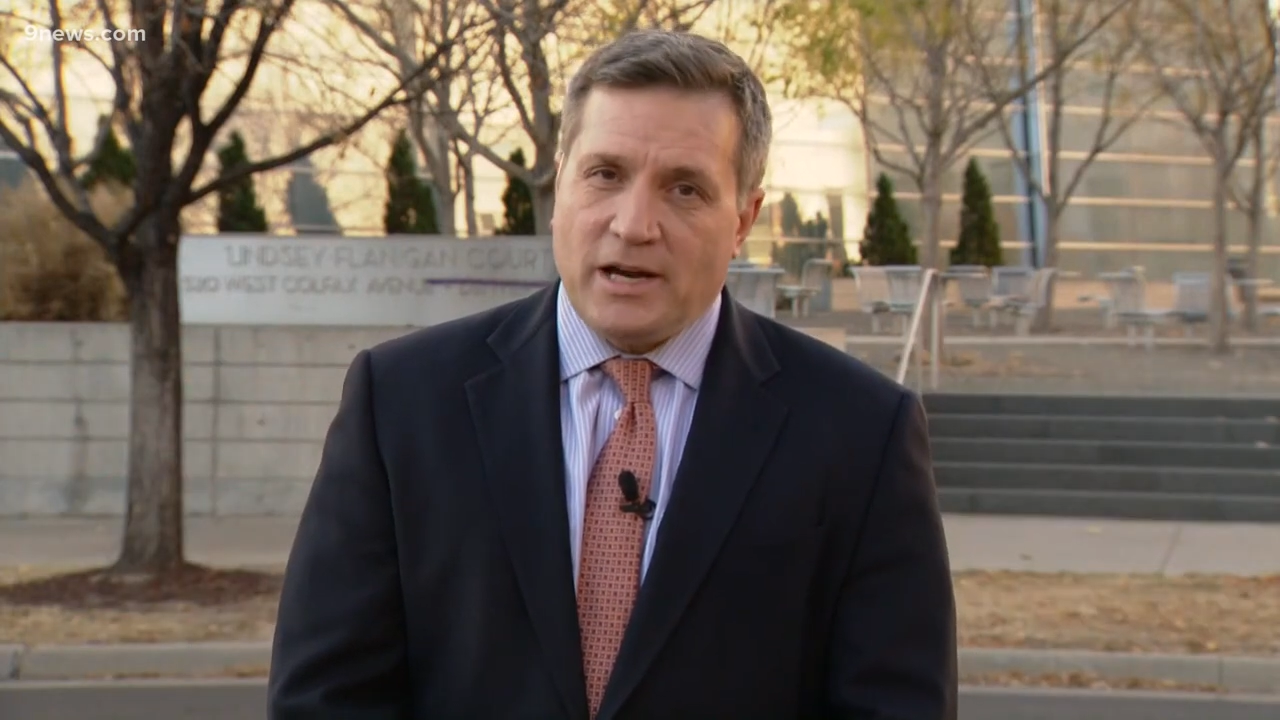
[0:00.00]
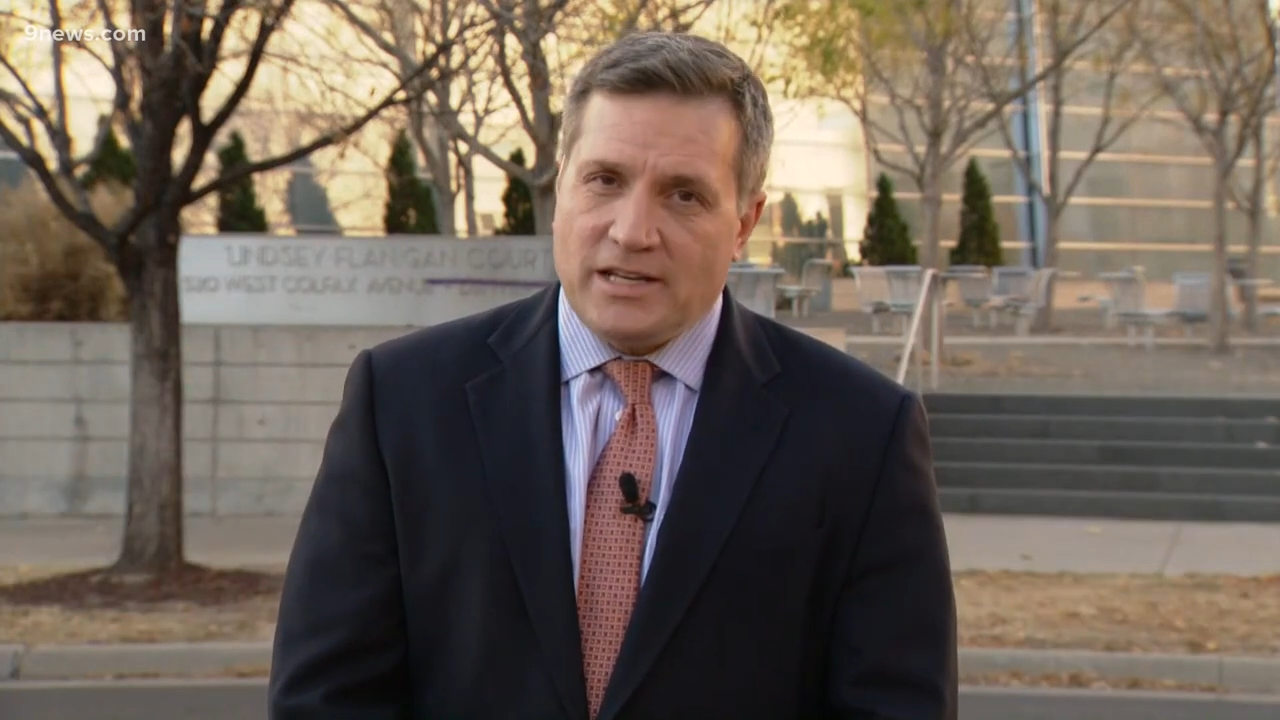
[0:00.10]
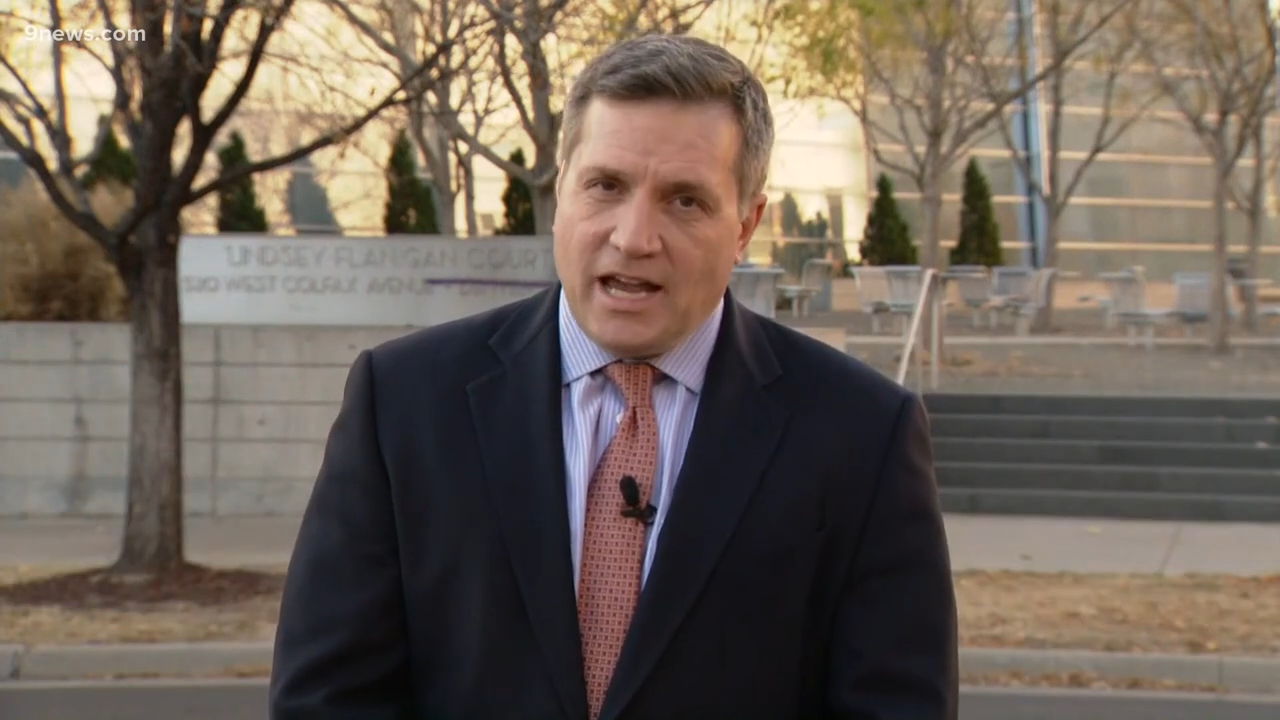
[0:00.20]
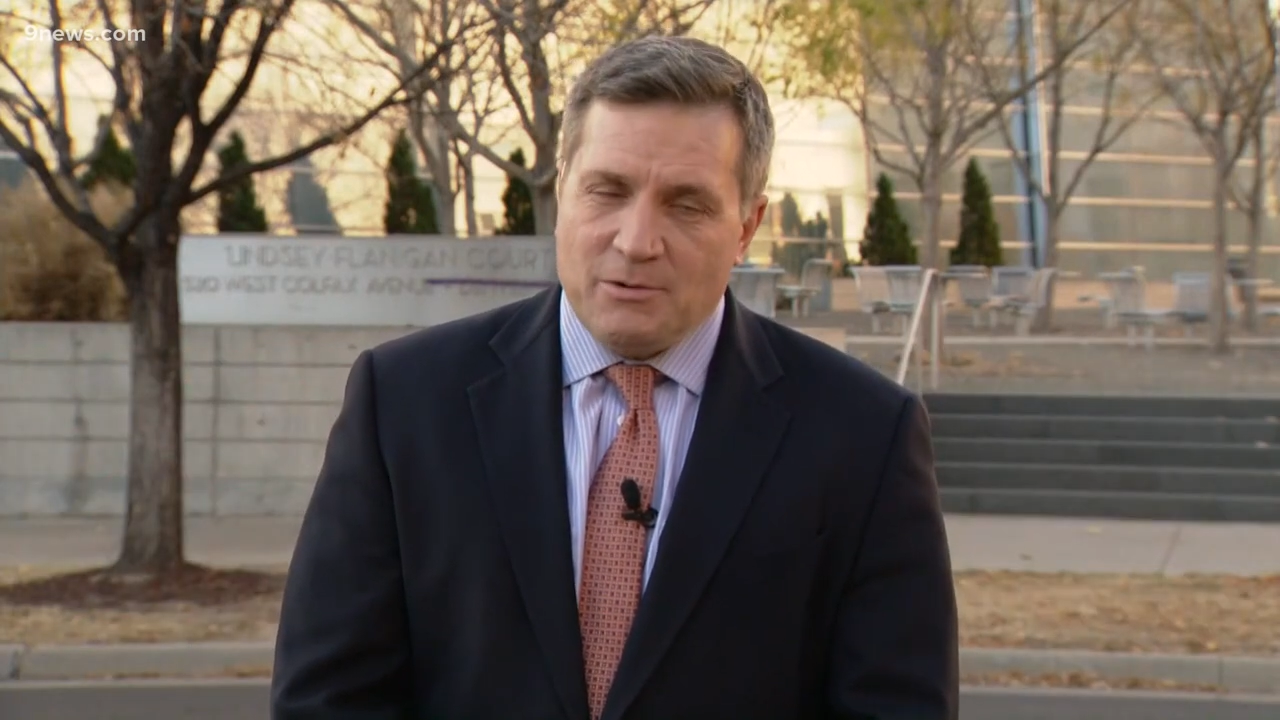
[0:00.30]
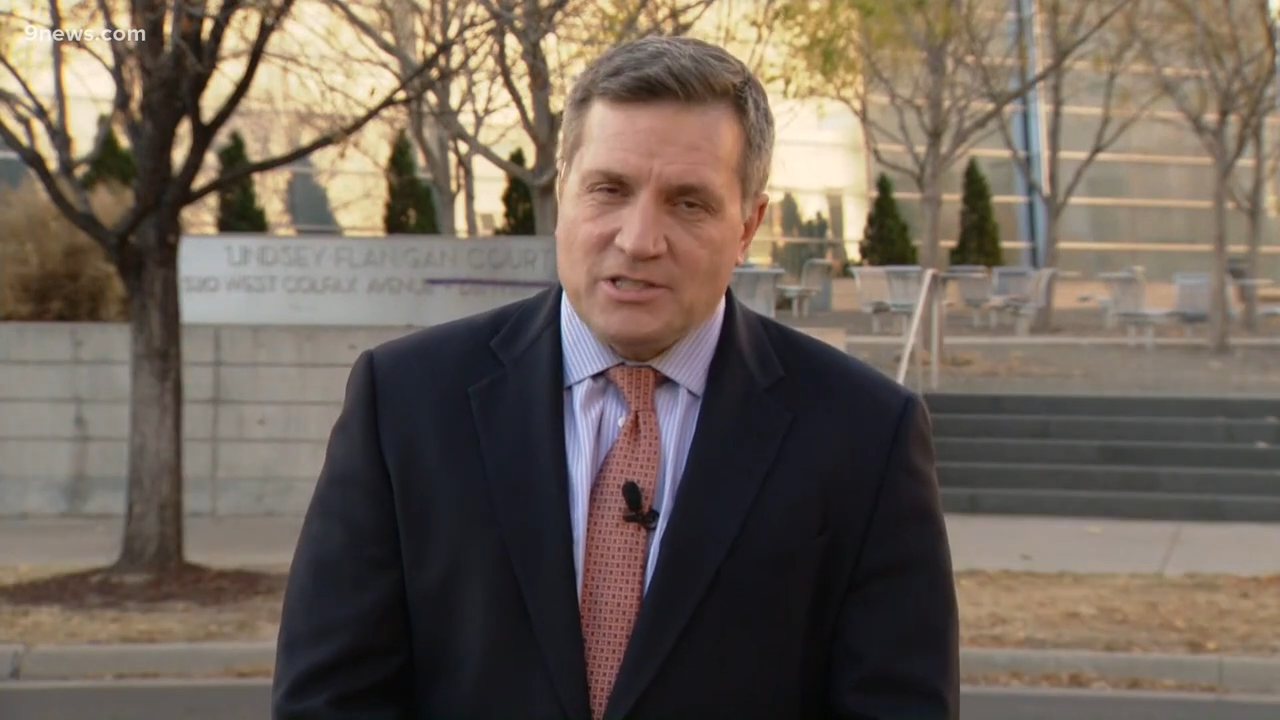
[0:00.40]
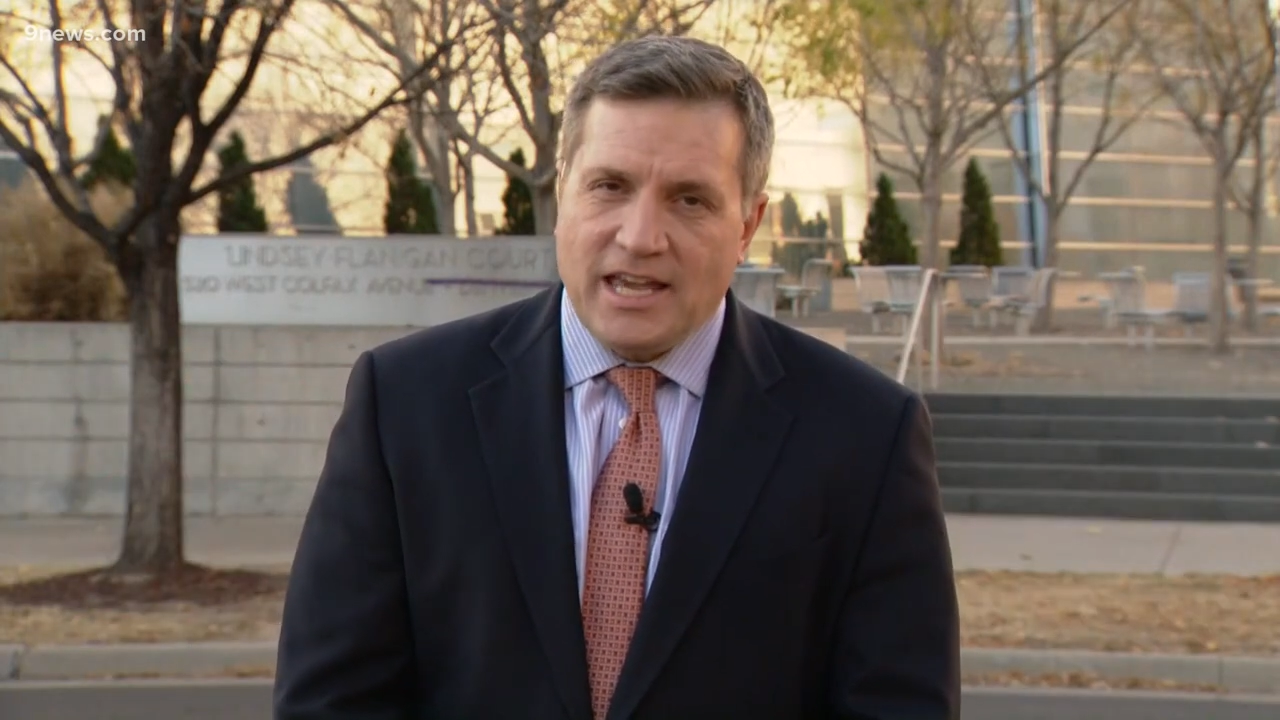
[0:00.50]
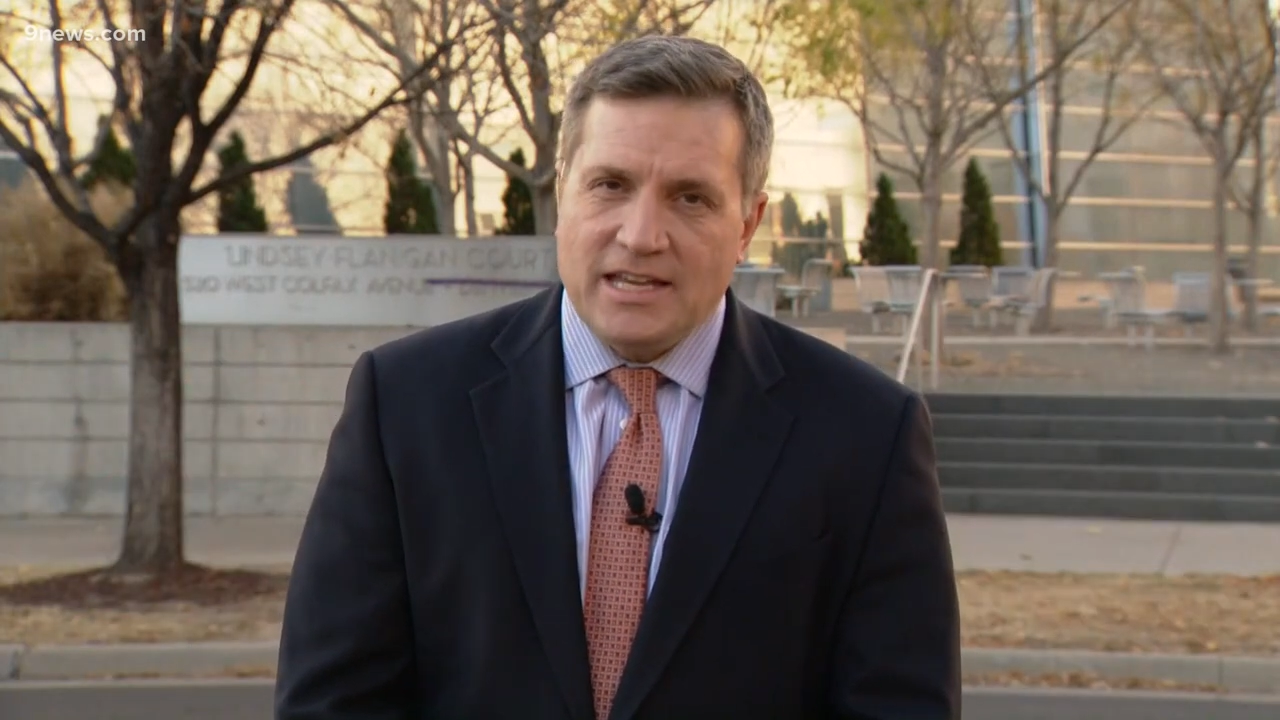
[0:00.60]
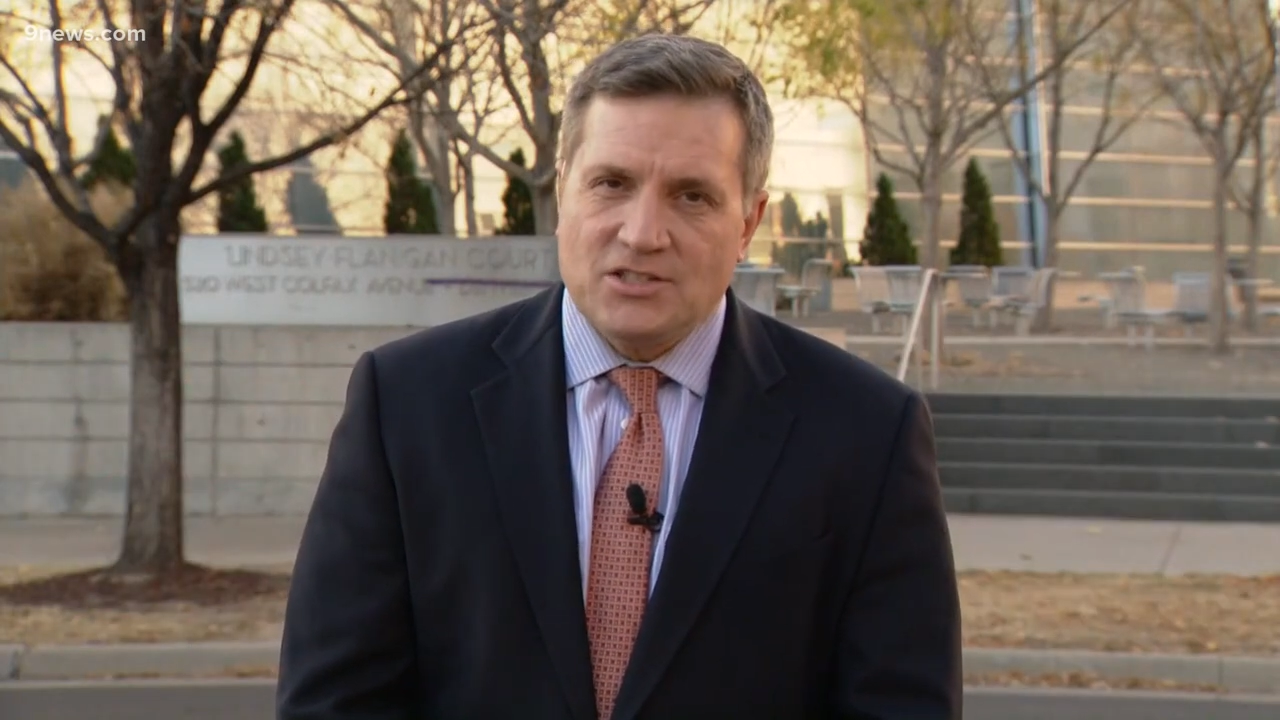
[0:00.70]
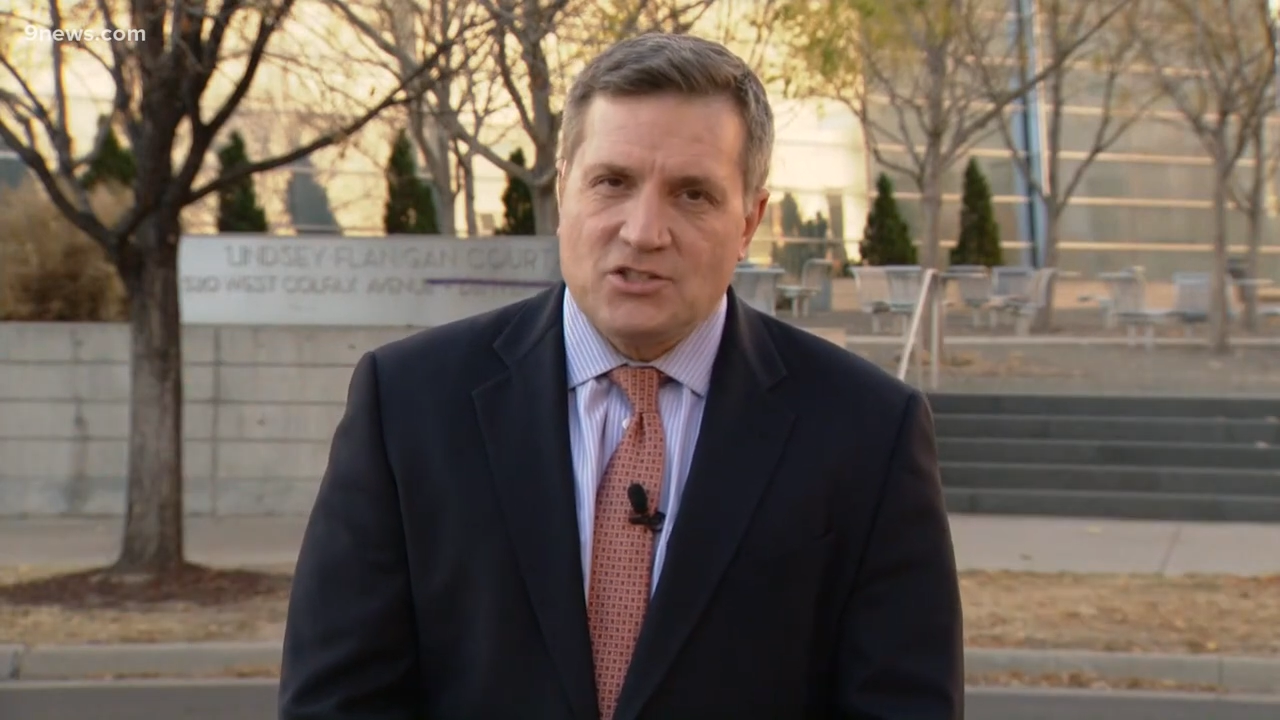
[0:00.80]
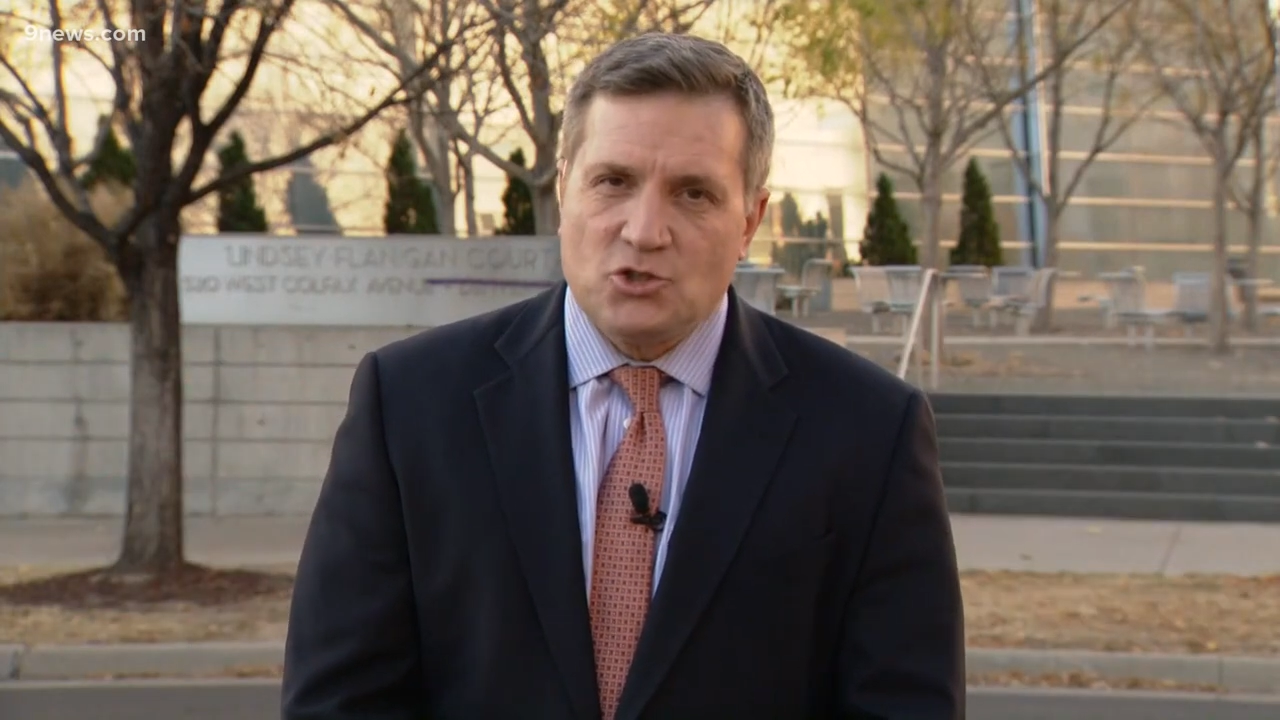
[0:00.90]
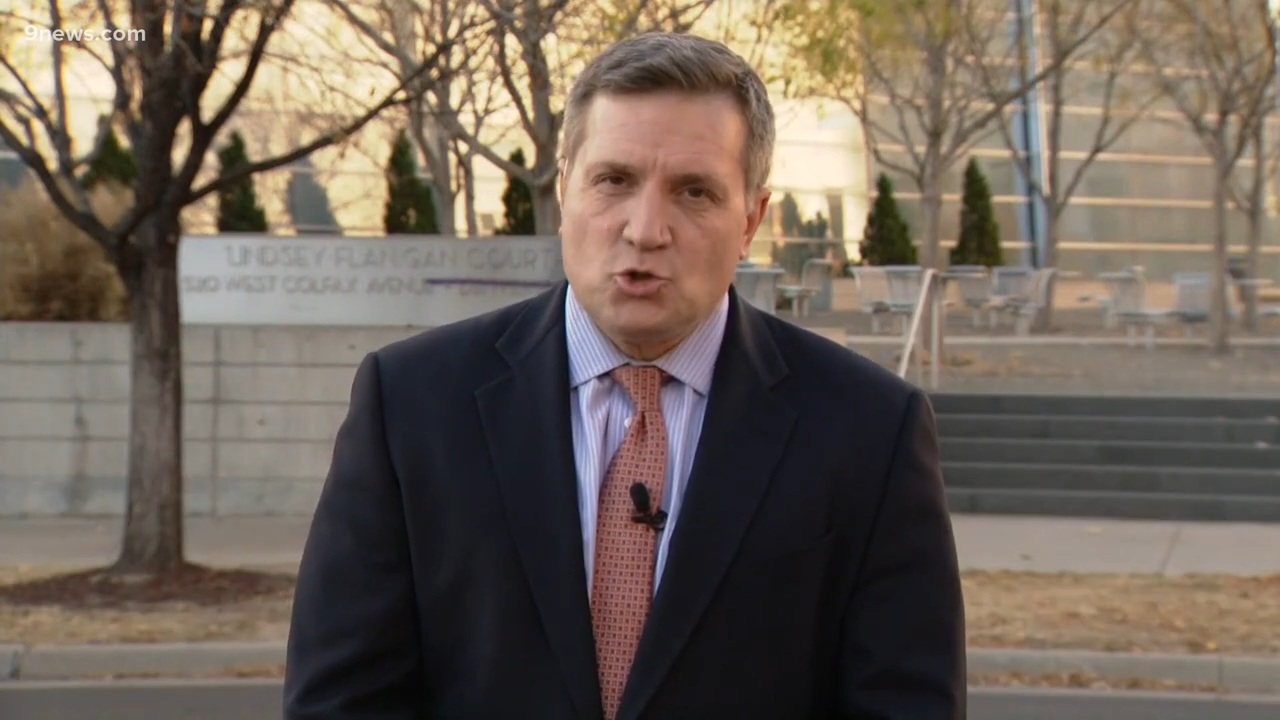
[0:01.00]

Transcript: Right now, his case is